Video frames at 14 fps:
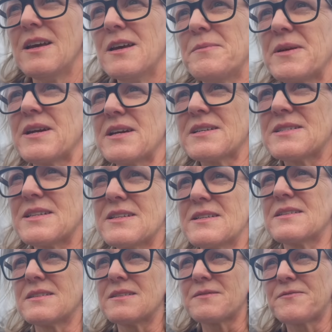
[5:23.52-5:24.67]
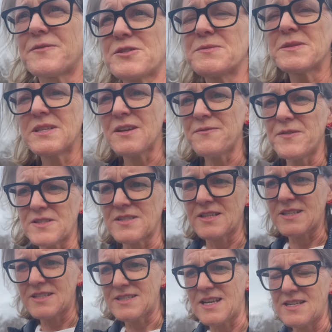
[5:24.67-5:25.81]
because the Christmas Eve falls on a
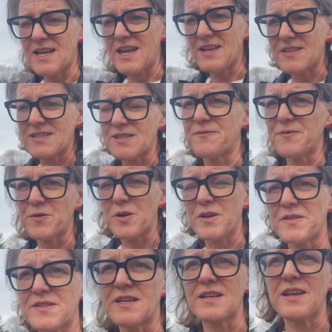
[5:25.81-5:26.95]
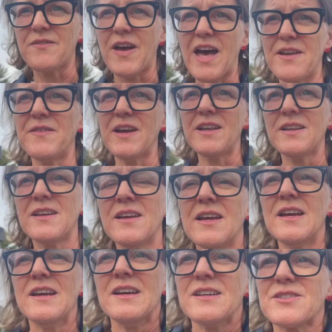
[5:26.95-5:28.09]
Sunday, and that's the fourth Sunday of Advent.
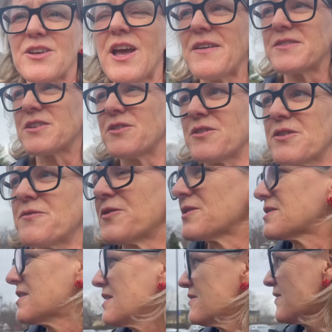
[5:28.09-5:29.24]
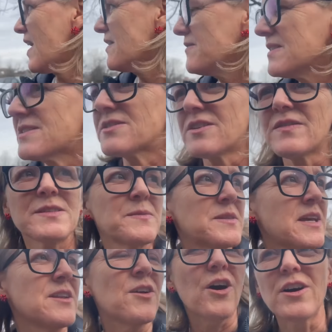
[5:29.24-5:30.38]
So you have to go to the fourth Sunday of Advent service, but
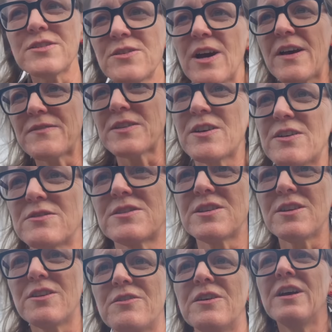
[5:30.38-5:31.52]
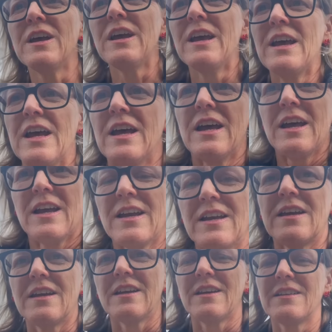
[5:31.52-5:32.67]
then you also have to go to,
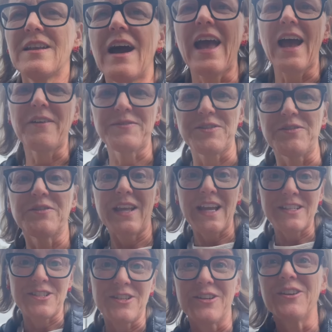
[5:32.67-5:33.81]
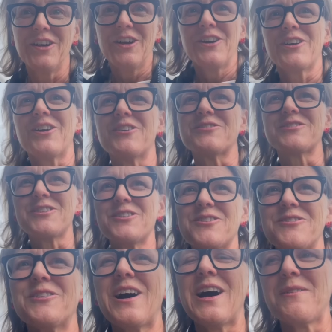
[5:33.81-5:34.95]
not have to, get to, go
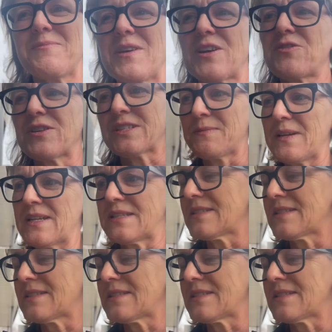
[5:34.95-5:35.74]
to um, the Christmas